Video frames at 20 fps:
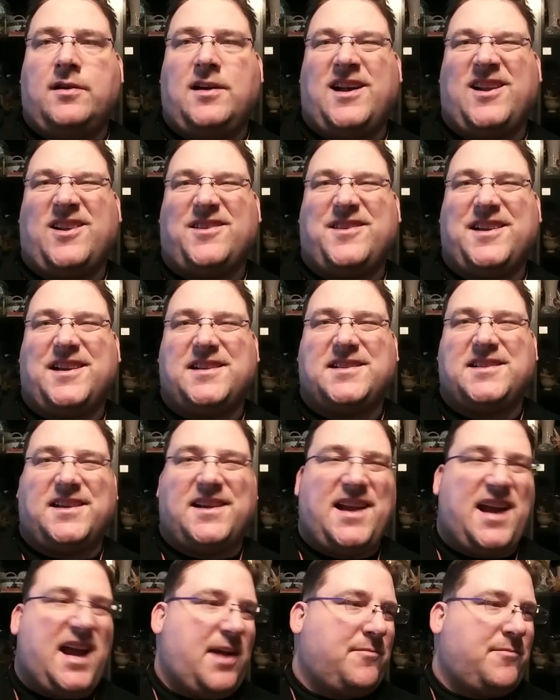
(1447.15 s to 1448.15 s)
I don't think it's the
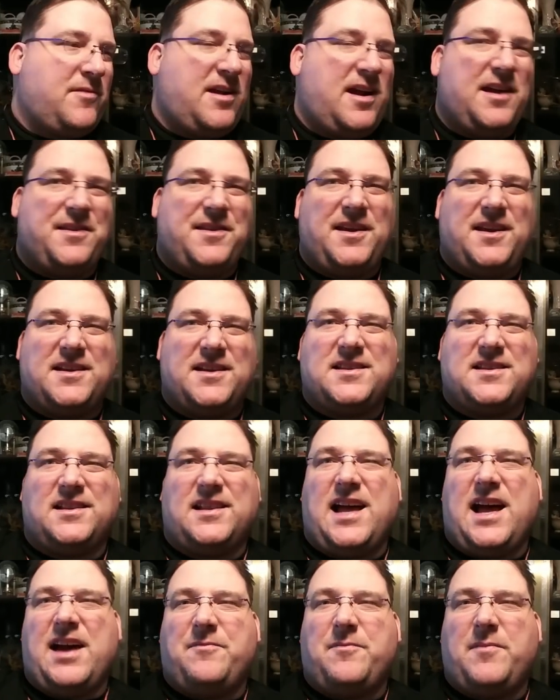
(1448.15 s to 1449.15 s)
camera. I think it's the
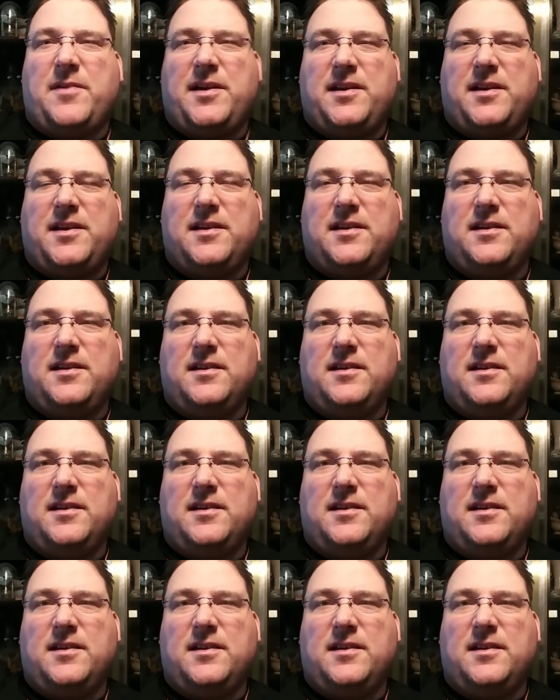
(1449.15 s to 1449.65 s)
lav mic.